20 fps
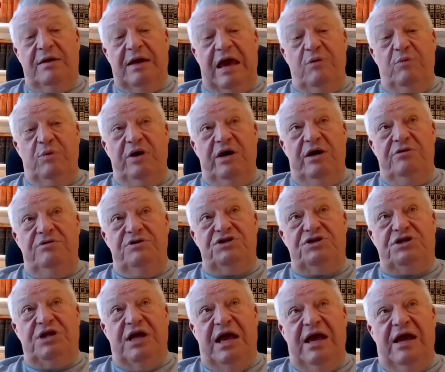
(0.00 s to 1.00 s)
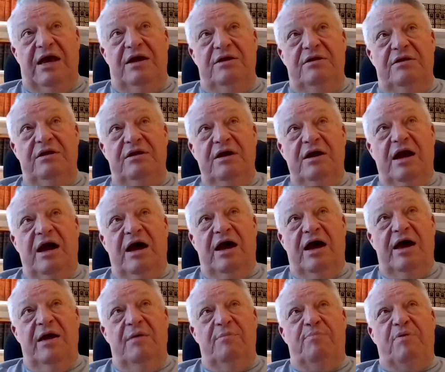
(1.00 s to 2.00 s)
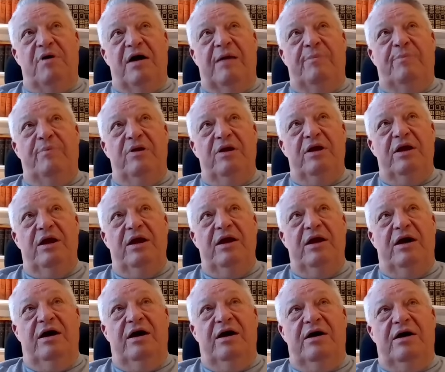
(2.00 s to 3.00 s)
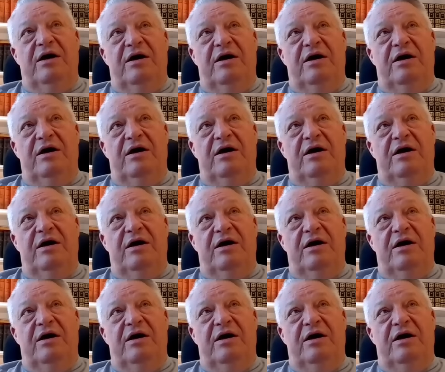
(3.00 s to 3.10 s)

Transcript: can we understand and properly